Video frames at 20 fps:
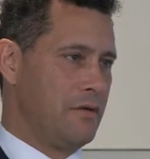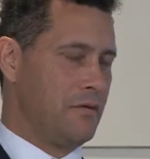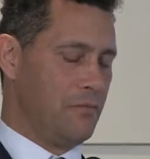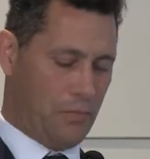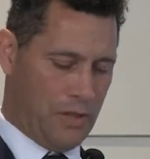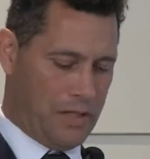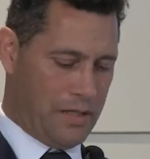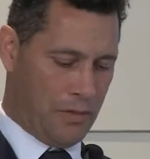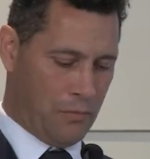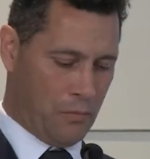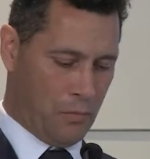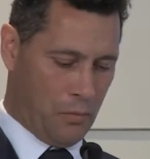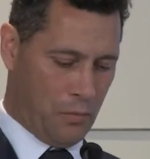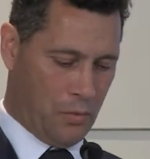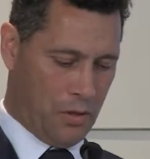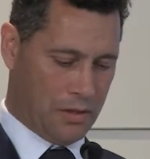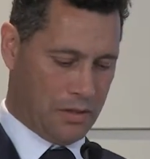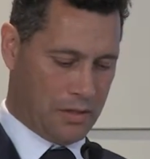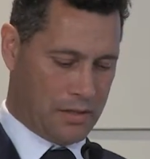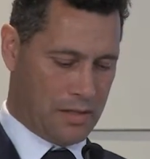We didn't
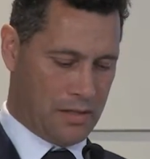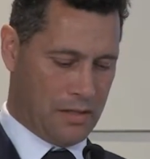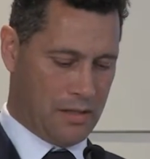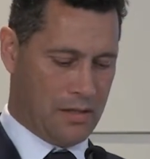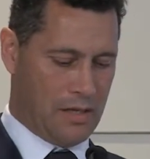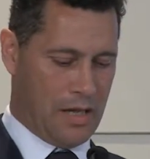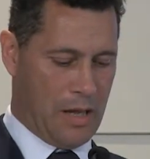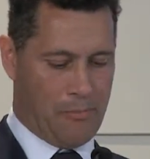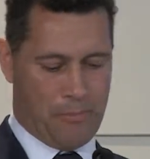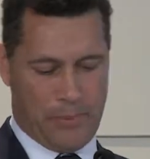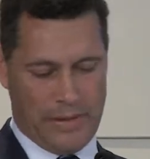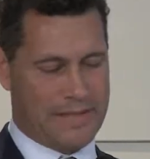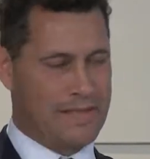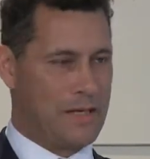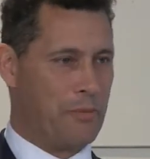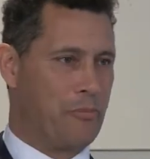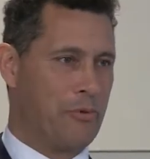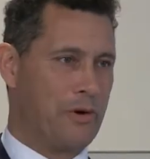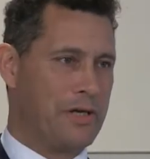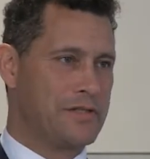want a
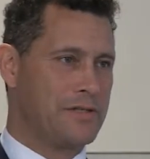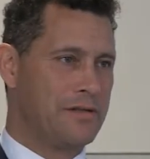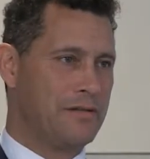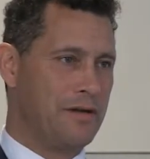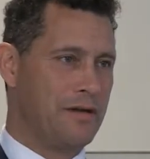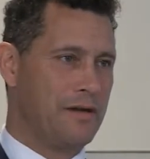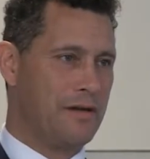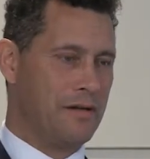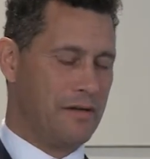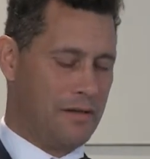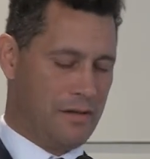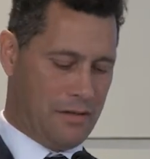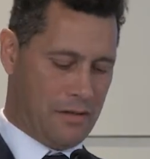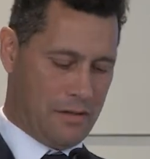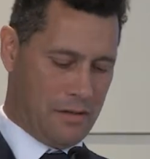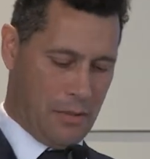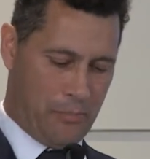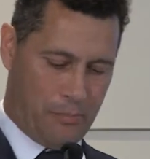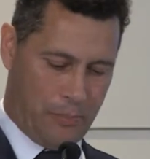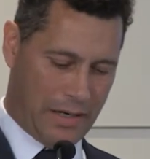bitter Britain,
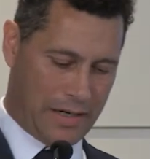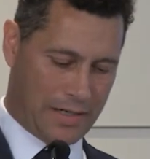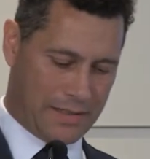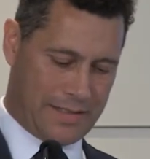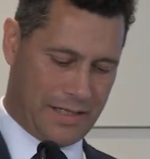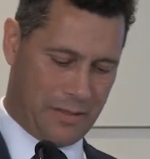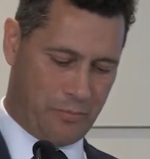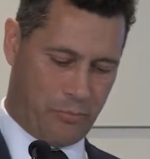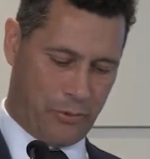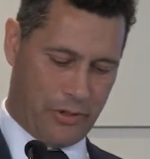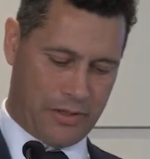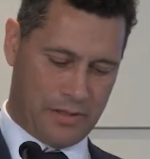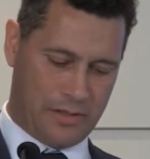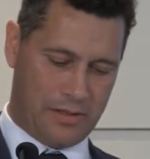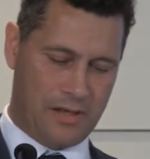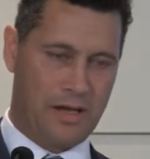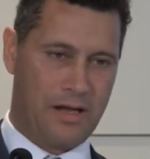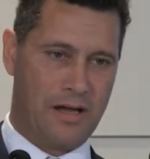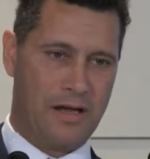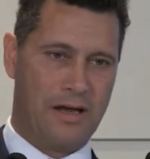a bigoted
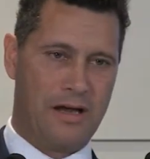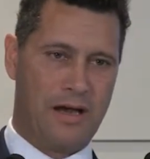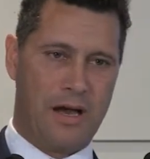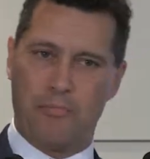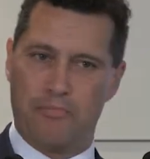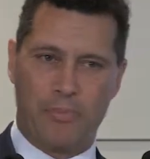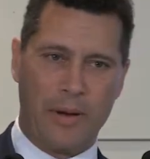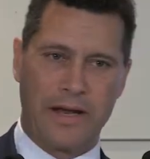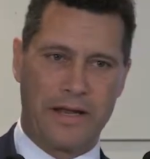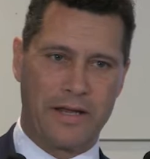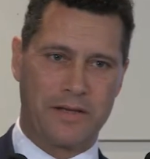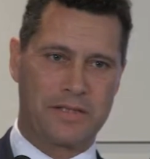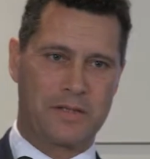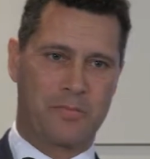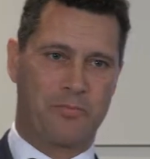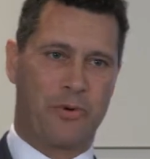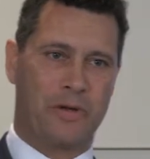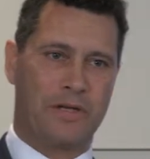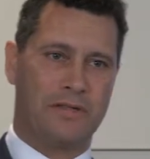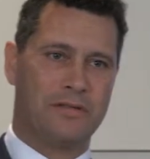Britain, a
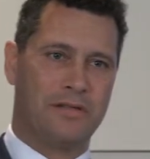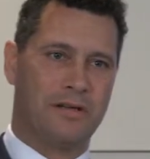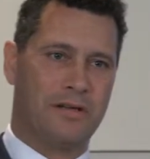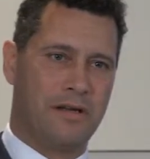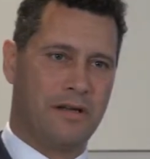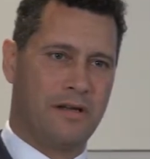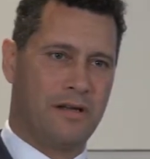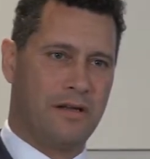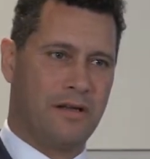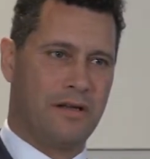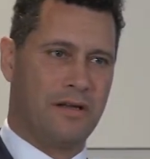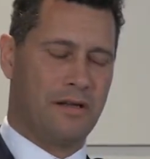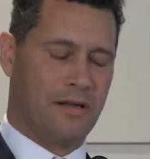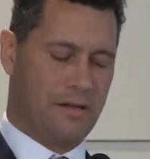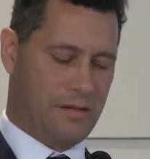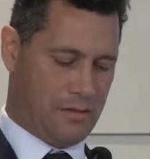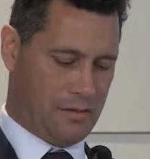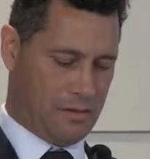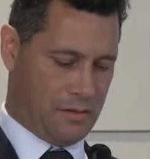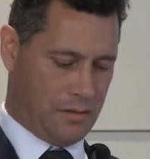biased Britain.
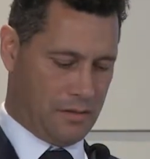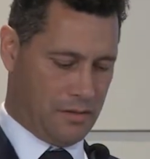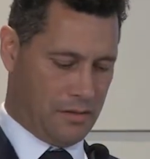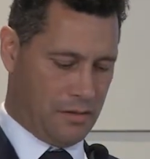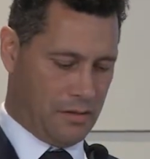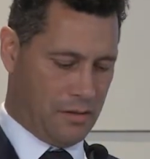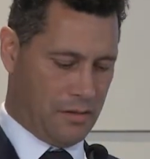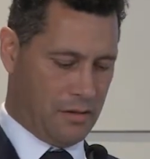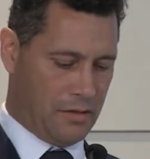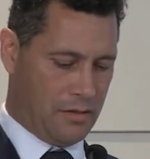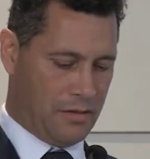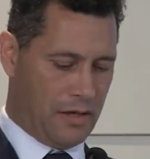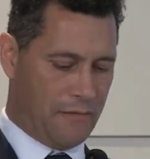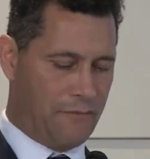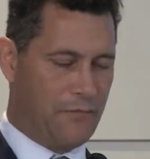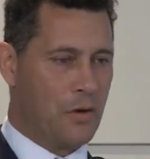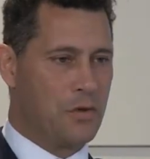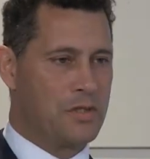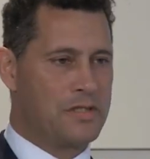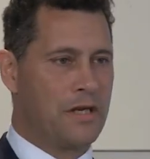They
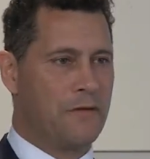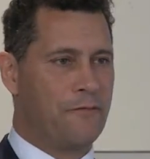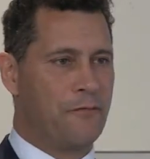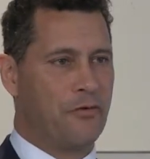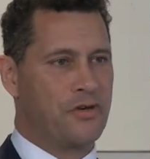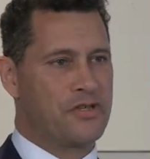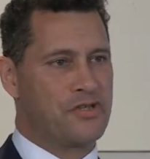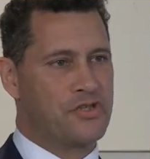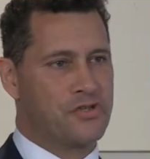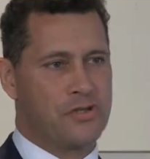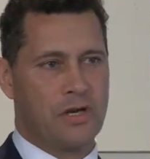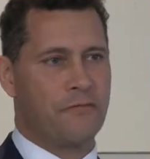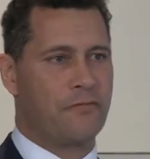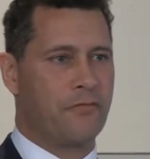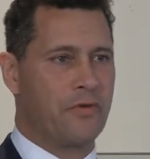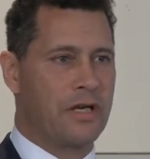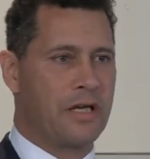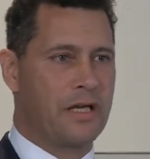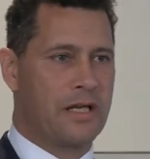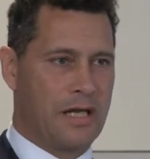voted for a
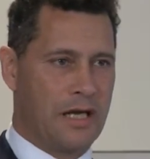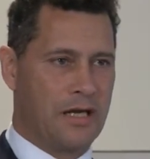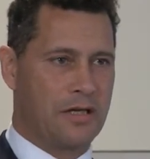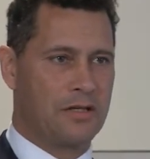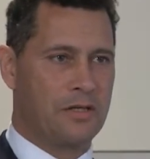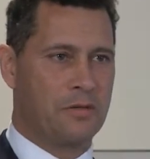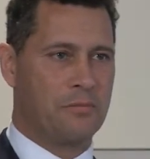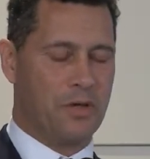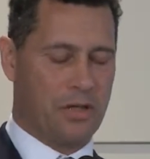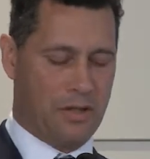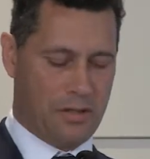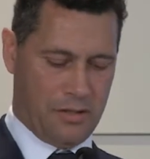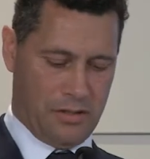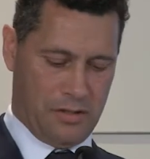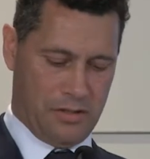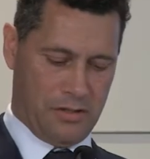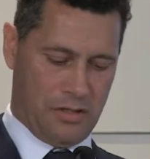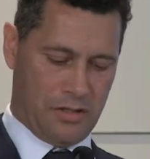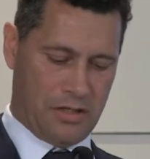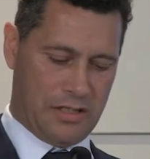sovereign kingdom,
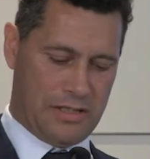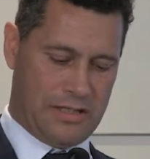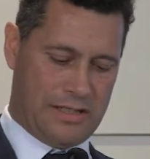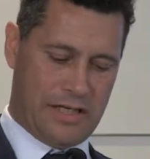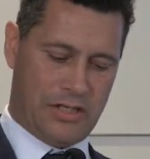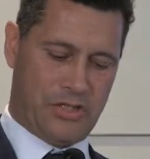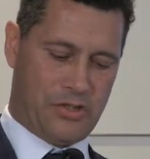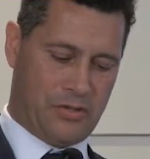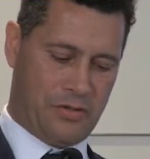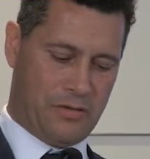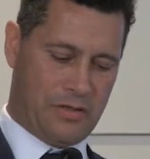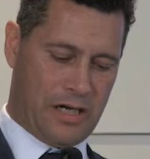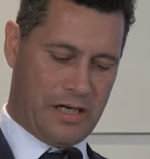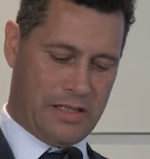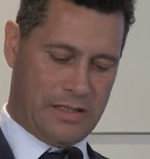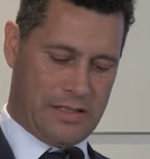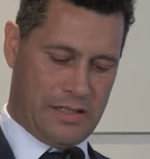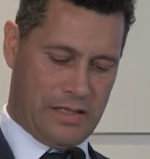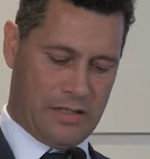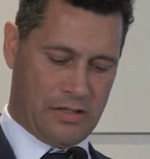not a
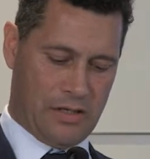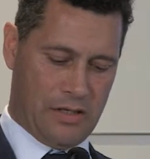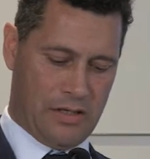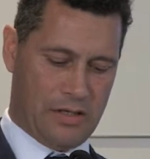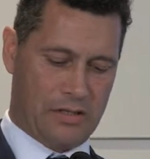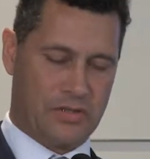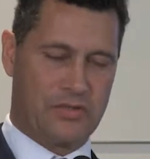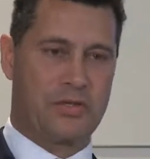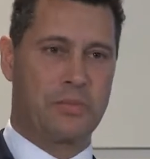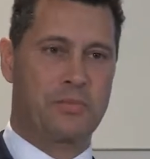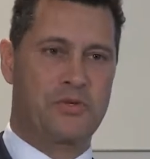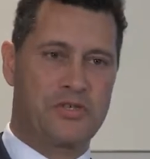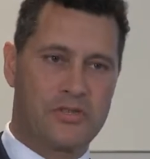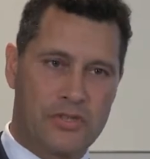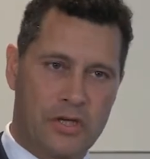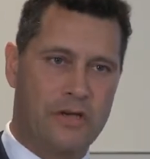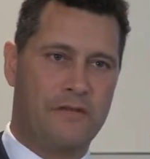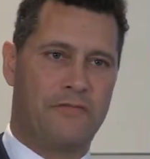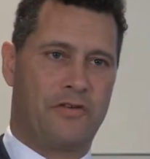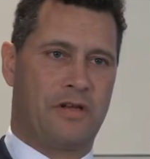disunited,
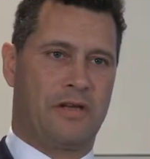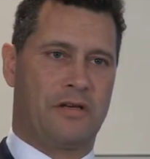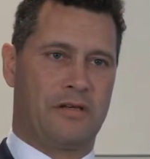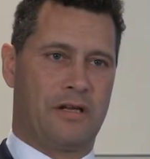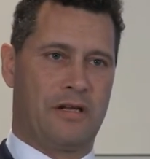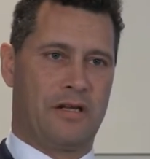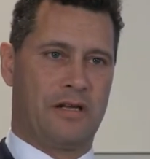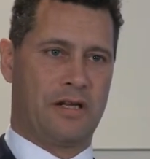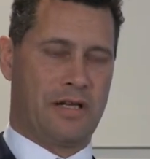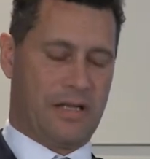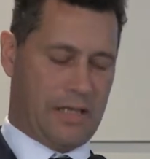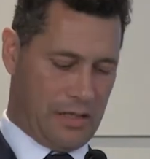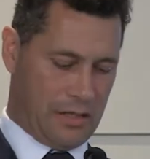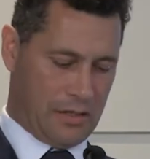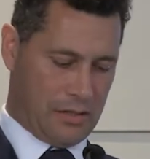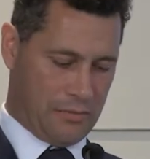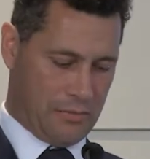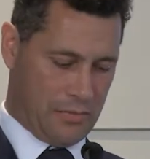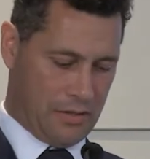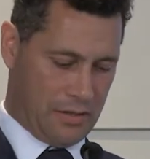subservient
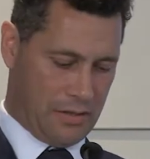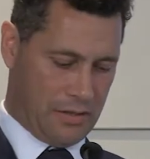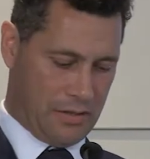kingdom.